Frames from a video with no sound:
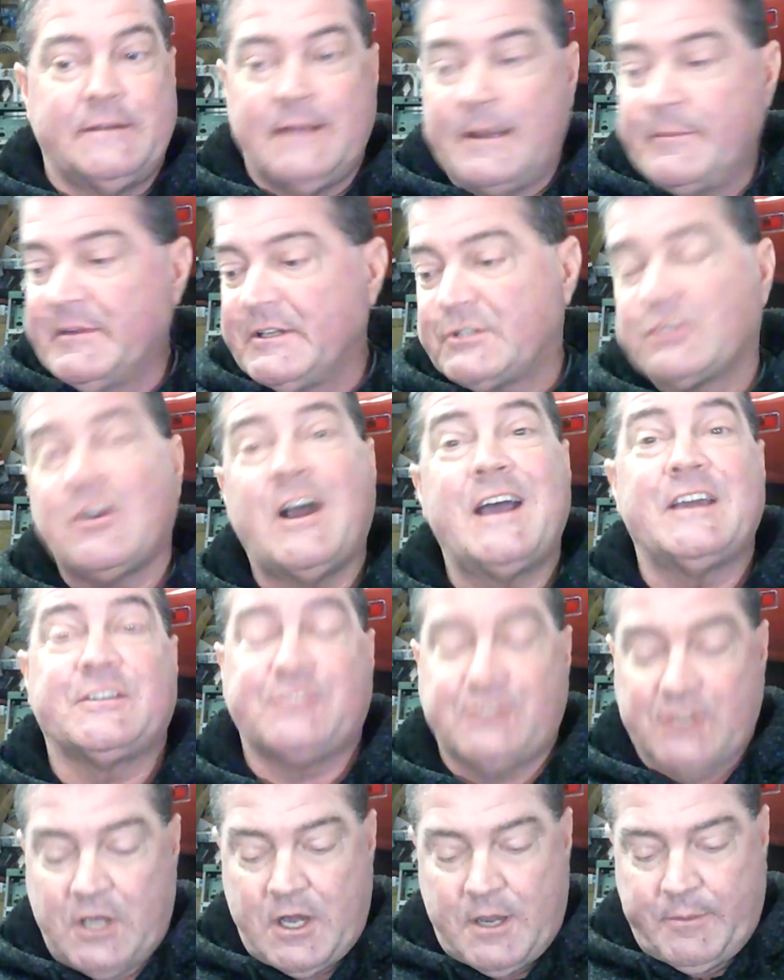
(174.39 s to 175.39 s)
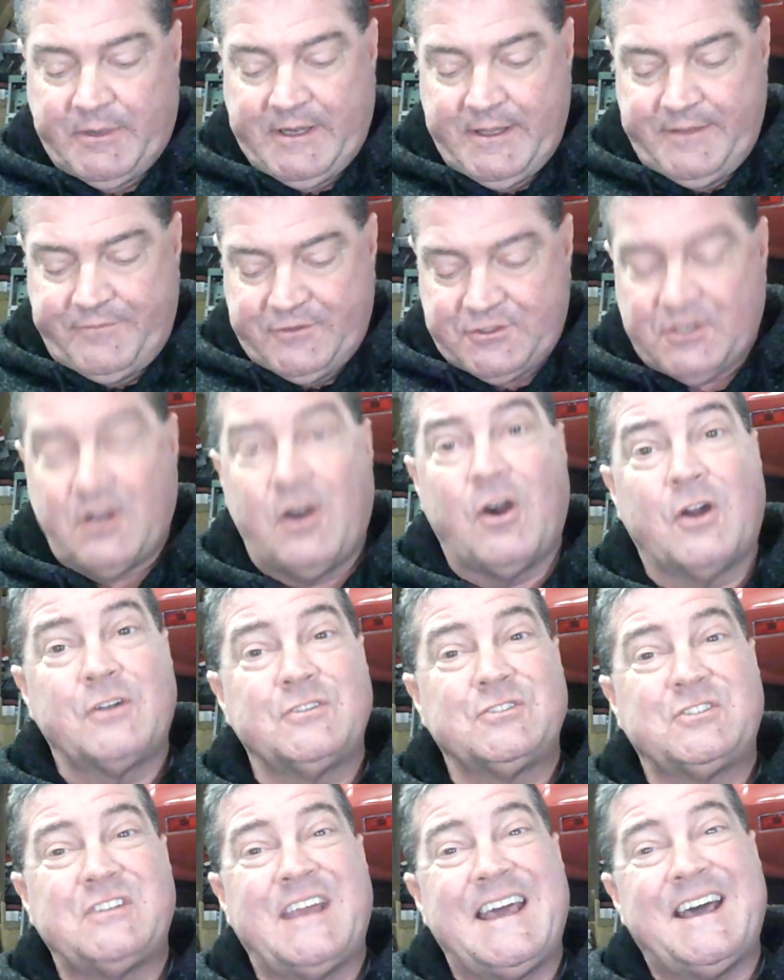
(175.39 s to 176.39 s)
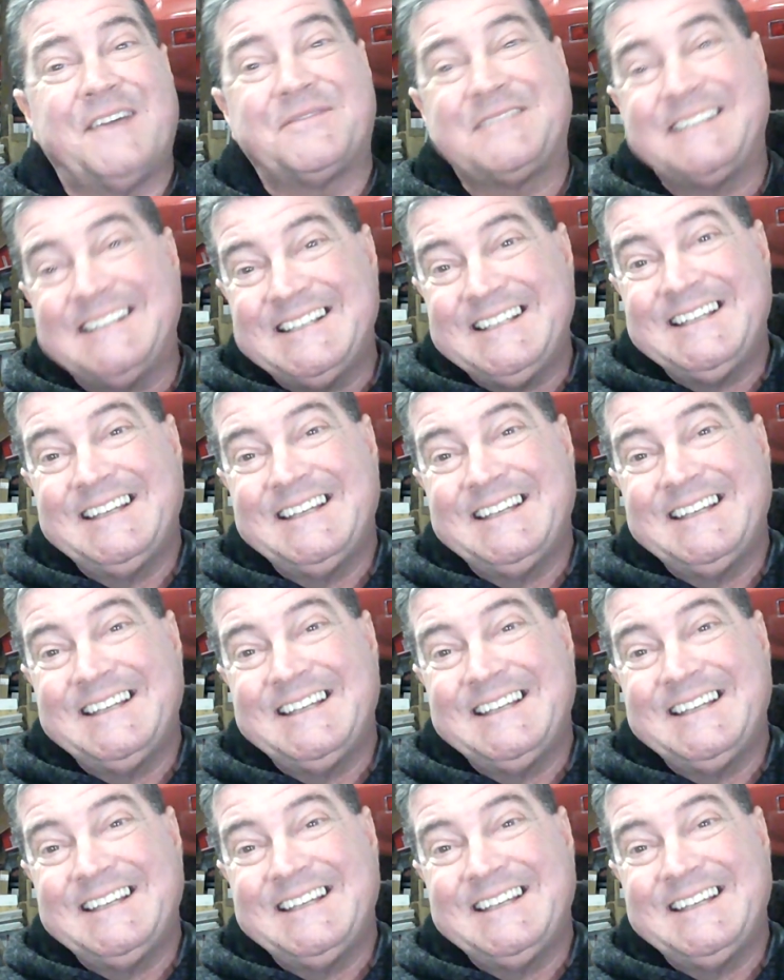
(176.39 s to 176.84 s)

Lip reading: I'm going to try a saw, but if it's a hardened shaft,